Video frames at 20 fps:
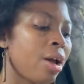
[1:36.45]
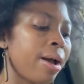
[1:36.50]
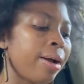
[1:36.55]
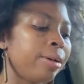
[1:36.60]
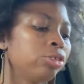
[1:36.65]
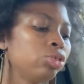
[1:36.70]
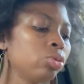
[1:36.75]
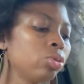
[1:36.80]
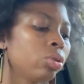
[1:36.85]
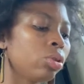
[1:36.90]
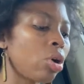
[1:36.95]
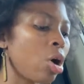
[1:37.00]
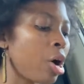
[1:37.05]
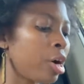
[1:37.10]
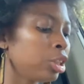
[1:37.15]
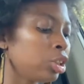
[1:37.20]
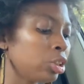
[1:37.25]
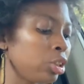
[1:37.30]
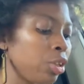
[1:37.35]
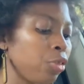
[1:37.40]
I drew
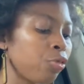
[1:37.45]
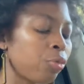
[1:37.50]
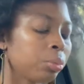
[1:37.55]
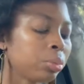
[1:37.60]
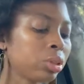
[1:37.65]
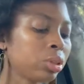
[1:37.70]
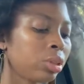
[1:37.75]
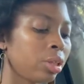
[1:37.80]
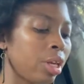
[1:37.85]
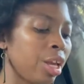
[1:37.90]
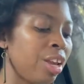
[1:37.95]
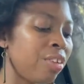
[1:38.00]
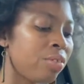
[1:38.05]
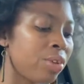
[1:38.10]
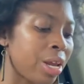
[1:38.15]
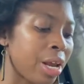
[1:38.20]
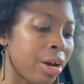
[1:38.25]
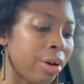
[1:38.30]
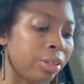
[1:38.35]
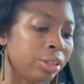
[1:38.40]
largely from slave
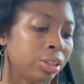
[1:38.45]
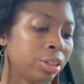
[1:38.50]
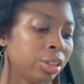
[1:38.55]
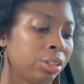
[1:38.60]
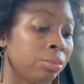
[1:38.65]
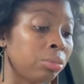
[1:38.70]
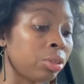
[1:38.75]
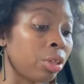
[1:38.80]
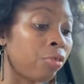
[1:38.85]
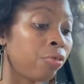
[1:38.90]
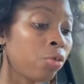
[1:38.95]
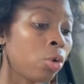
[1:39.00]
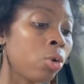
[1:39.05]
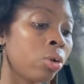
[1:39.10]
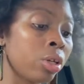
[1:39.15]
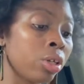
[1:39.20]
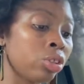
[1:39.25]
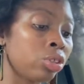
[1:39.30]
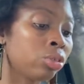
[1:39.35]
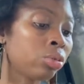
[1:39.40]
narratives, a
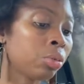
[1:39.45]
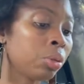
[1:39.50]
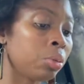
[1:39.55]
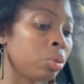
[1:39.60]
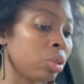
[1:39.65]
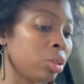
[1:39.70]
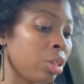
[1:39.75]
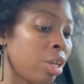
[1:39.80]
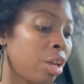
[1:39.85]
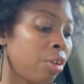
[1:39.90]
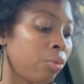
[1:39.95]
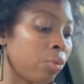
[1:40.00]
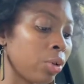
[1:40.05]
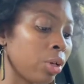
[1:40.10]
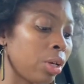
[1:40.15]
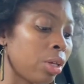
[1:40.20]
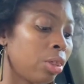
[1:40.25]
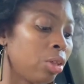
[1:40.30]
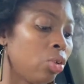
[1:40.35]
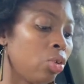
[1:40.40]
folk history of
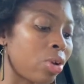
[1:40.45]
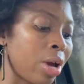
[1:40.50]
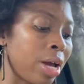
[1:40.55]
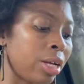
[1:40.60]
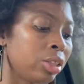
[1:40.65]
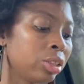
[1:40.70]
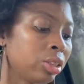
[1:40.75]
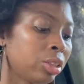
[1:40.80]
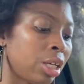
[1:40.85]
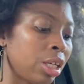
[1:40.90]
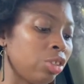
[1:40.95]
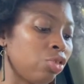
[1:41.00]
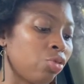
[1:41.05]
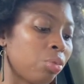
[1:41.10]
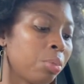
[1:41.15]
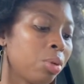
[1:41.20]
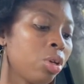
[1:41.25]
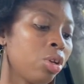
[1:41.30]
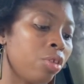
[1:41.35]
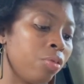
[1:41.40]
slavery in the United States,
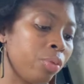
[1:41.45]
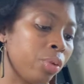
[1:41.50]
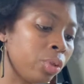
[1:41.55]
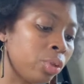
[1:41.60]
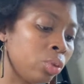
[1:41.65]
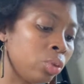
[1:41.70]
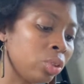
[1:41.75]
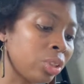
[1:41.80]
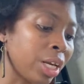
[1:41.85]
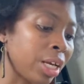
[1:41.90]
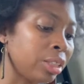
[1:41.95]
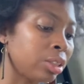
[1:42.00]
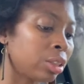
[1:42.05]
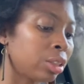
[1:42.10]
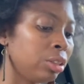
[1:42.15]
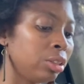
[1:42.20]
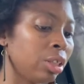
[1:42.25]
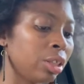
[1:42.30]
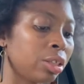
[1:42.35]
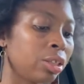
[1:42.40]
from interviews as
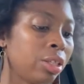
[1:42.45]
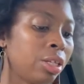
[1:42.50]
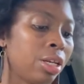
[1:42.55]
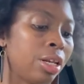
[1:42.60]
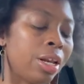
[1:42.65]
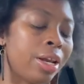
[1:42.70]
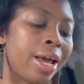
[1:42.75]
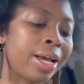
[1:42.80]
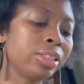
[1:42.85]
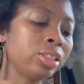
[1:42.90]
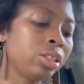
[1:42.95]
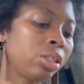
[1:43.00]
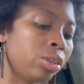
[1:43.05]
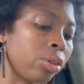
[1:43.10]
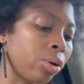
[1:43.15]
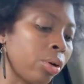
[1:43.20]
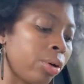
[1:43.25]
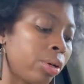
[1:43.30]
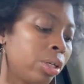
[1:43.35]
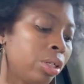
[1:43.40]
conducted in the
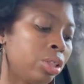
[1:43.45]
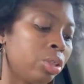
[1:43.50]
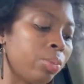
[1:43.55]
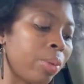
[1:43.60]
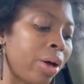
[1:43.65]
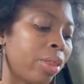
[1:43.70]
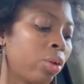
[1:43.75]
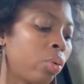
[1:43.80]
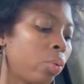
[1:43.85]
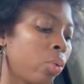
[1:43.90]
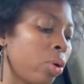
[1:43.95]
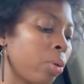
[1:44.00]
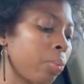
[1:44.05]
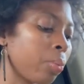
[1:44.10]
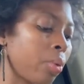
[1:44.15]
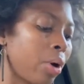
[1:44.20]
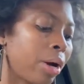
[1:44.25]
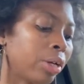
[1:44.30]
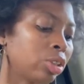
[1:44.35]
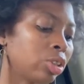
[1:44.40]
1930s by the Work
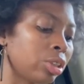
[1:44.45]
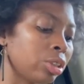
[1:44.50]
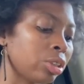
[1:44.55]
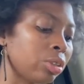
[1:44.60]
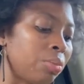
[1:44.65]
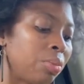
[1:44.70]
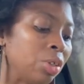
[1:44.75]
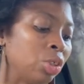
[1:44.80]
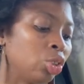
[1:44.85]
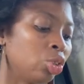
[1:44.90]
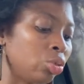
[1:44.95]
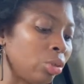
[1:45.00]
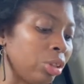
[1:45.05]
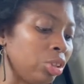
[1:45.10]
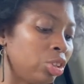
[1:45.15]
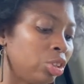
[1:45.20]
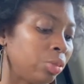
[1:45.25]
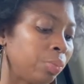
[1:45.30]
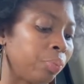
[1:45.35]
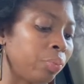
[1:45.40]
Projects
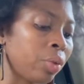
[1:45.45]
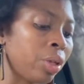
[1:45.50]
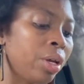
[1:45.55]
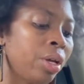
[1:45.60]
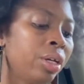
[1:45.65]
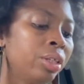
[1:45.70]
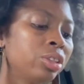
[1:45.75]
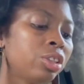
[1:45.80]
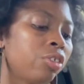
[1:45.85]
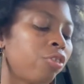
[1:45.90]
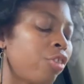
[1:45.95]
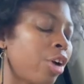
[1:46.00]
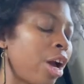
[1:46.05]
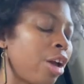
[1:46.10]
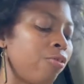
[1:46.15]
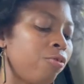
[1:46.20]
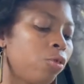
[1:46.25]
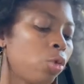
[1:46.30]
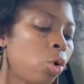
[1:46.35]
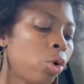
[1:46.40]
Administration, to
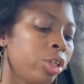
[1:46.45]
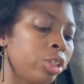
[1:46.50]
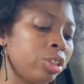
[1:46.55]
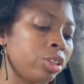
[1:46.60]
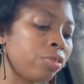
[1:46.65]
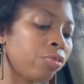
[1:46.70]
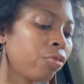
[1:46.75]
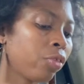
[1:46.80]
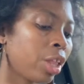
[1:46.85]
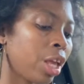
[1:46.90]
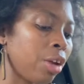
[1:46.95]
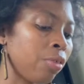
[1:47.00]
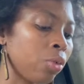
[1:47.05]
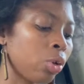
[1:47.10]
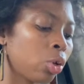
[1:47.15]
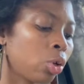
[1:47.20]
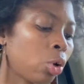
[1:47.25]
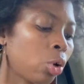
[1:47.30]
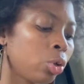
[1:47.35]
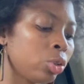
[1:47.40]
find voice and
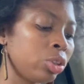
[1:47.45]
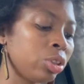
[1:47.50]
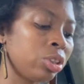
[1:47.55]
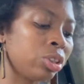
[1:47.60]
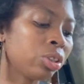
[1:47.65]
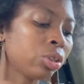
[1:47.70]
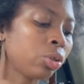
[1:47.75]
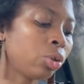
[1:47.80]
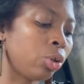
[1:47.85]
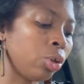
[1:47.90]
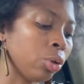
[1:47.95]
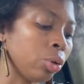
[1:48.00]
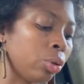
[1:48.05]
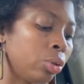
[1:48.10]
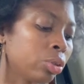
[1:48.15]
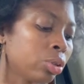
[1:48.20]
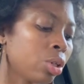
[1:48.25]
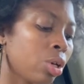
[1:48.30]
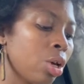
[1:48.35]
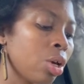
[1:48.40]
flavor, curses and
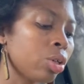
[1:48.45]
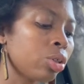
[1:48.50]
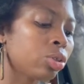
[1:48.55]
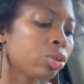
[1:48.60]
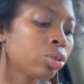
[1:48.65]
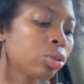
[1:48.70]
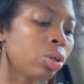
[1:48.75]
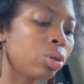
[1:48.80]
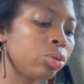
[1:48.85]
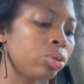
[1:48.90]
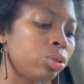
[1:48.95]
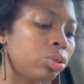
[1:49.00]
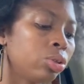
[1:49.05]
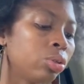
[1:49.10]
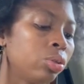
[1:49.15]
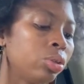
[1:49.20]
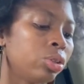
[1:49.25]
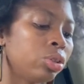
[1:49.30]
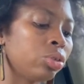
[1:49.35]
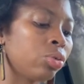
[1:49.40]
cures. So
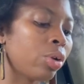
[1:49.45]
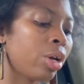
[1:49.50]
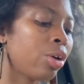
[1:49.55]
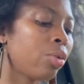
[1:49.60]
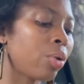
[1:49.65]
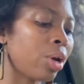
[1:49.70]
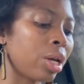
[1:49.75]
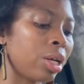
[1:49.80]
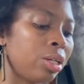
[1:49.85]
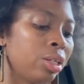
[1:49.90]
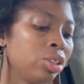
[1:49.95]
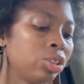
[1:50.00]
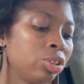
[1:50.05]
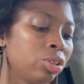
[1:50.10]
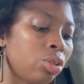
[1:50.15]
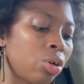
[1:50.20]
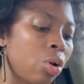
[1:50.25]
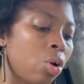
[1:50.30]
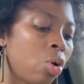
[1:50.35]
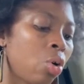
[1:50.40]
too is great
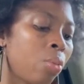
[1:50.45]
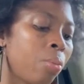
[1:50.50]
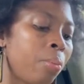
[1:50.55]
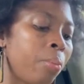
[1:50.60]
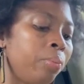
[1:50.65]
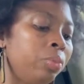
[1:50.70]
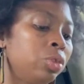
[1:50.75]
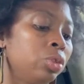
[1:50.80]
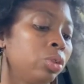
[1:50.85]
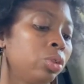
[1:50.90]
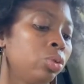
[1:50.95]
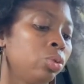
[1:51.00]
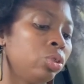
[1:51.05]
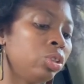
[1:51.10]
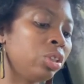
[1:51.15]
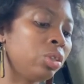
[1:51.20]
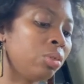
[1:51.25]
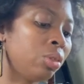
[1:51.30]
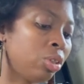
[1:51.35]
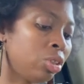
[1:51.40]
recognition owed to
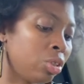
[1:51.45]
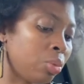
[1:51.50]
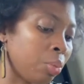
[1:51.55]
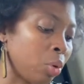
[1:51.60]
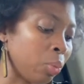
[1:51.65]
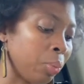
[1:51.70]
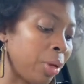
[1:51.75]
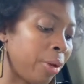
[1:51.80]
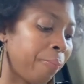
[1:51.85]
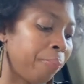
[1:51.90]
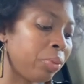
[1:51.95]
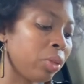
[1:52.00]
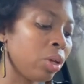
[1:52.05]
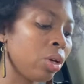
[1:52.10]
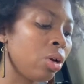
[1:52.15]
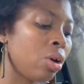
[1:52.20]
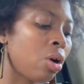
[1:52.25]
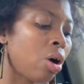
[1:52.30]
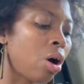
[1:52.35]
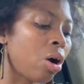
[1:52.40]
Lucy Zimmerman,
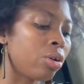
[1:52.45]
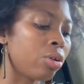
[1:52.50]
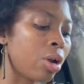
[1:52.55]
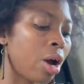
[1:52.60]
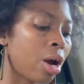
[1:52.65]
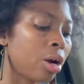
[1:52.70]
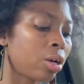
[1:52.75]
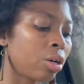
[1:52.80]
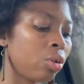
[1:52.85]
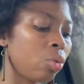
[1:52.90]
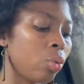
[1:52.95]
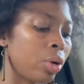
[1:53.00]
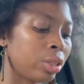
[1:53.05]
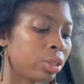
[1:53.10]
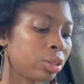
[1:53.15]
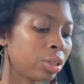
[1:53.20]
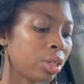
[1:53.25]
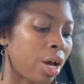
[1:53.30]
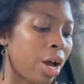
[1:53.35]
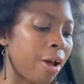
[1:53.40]
Arnaka
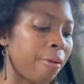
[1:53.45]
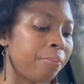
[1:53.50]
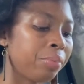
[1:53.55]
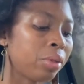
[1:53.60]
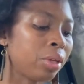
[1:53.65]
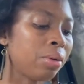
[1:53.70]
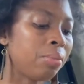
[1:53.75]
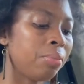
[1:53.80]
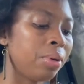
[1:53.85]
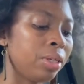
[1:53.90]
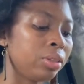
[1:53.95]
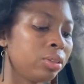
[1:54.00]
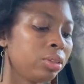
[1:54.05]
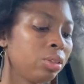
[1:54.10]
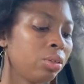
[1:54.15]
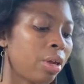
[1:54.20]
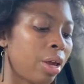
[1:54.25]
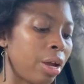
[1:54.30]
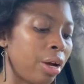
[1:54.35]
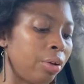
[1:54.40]
Westcott, and
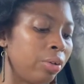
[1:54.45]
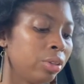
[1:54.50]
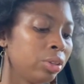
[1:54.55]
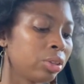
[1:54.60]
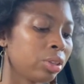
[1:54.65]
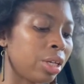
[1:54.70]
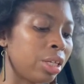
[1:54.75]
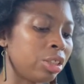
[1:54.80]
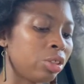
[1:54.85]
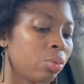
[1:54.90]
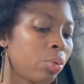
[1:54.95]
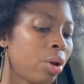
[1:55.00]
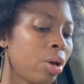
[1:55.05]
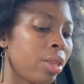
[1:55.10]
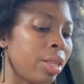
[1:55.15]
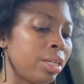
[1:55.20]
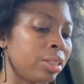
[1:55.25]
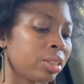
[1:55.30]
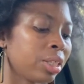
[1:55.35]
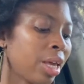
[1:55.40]
Betsy Harris, as well
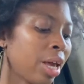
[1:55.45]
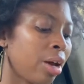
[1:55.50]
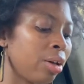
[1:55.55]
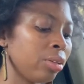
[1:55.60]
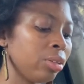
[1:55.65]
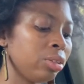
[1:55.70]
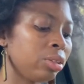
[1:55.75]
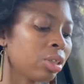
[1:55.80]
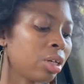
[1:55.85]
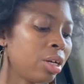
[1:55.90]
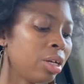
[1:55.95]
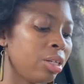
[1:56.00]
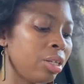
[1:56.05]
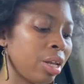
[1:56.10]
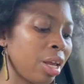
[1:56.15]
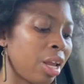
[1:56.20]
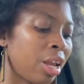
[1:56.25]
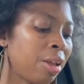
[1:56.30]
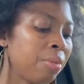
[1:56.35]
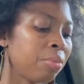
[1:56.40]
as countless
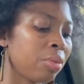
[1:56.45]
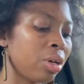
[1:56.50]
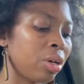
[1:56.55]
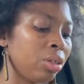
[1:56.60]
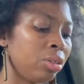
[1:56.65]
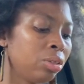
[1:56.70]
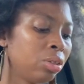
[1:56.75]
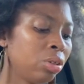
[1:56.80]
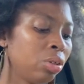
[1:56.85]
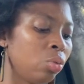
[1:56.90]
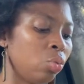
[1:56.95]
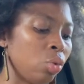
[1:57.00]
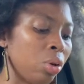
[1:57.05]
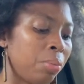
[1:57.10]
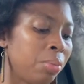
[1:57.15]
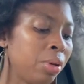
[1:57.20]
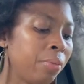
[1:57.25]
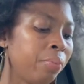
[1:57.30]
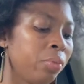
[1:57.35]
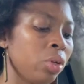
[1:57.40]
unnamed, unknown
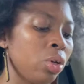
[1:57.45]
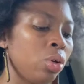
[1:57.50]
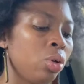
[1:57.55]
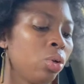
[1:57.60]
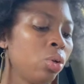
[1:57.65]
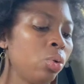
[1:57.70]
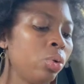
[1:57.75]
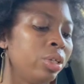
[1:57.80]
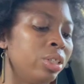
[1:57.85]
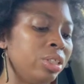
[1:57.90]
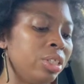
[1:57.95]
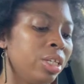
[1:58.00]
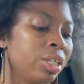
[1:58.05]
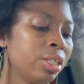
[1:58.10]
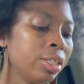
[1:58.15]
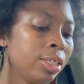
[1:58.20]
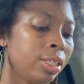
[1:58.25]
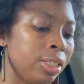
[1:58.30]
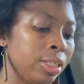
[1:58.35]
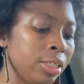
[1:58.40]
women who
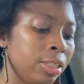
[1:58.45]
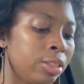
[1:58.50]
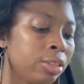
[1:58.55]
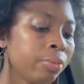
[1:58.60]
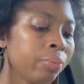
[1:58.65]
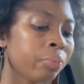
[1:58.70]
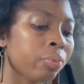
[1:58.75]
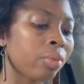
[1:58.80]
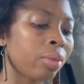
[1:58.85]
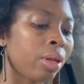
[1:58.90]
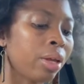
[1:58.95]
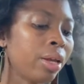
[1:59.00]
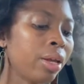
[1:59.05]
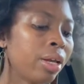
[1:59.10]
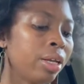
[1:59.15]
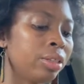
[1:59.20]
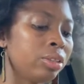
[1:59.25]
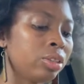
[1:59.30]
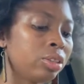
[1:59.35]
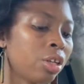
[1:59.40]
indignities
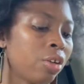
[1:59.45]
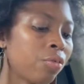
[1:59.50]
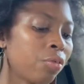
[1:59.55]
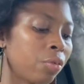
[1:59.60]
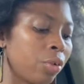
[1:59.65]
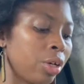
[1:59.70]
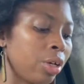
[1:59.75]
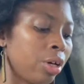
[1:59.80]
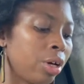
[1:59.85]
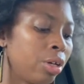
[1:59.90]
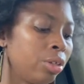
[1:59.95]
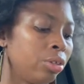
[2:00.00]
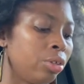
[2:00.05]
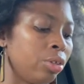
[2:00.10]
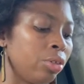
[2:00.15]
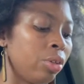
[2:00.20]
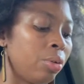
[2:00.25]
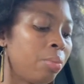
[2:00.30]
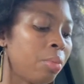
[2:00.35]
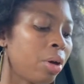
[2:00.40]
and suffering
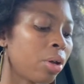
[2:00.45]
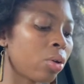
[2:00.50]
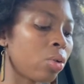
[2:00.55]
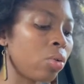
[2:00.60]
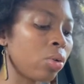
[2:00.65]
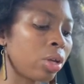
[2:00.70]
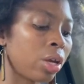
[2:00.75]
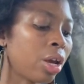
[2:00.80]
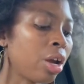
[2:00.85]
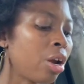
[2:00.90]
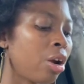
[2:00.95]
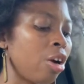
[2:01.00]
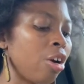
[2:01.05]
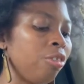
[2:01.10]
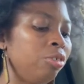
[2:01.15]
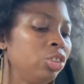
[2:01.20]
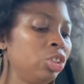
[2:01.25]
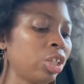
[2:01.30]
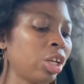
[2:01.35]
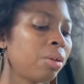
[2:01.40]
under the medical care
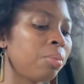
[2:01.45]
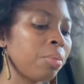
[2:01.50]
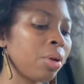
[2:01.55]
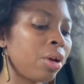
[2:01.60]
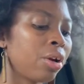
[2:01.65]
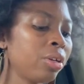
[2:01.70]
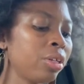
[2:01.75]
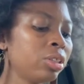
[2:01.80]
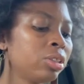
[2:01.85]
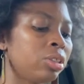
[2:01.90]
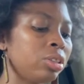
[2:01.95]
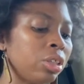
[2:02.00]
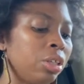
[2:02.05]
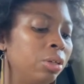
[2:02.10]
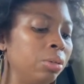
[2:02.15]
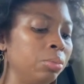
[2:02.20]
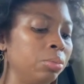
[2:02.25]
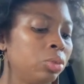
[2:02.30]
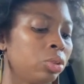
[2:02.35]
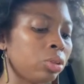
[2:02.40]
of J. Marion
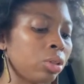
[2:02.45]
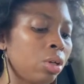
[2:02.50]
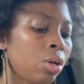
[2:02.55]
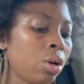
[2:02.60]
Sims